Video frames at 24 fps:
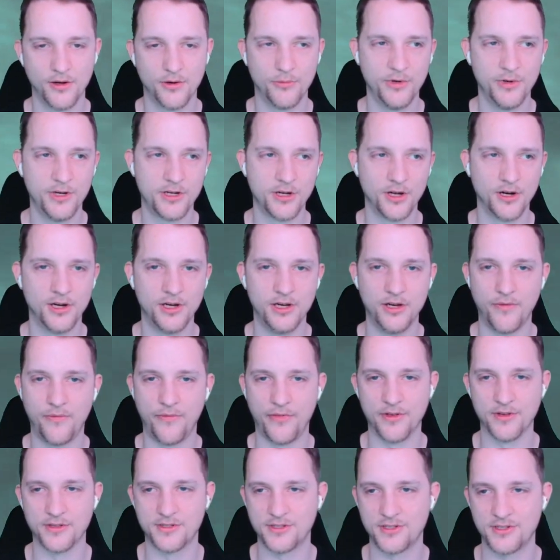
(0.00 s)
We can leave
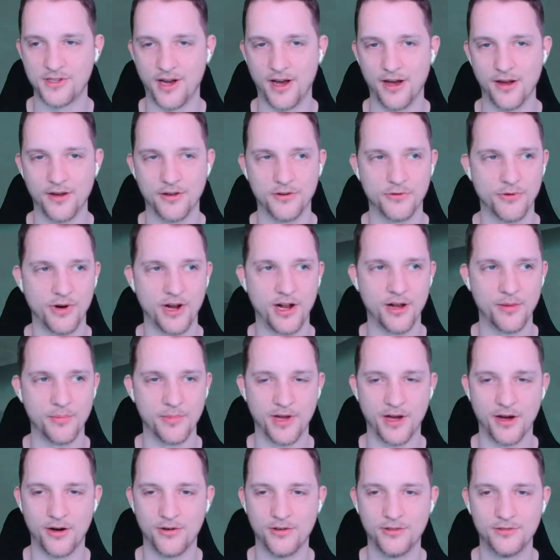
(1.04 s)
this silent realm
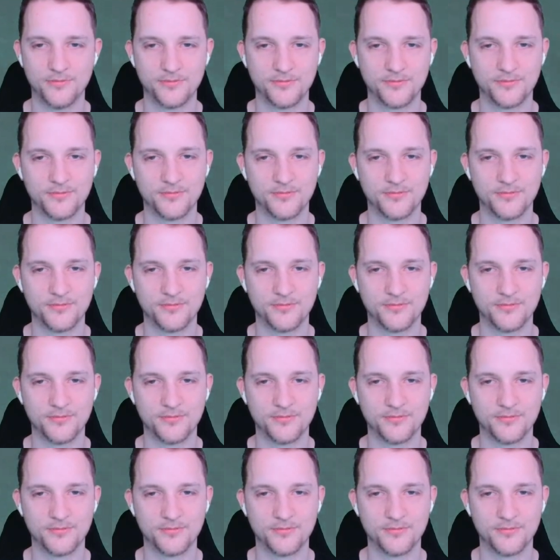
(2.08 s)
now.